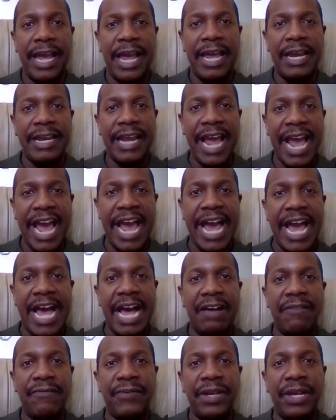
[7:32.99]
and
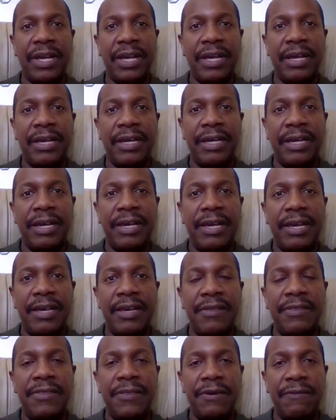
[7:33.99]
have
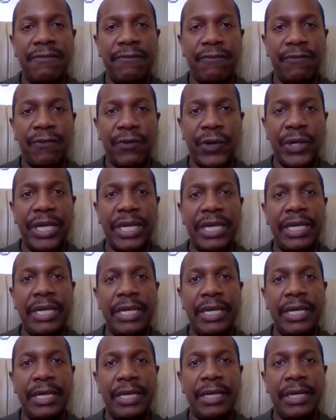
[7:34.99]
the free,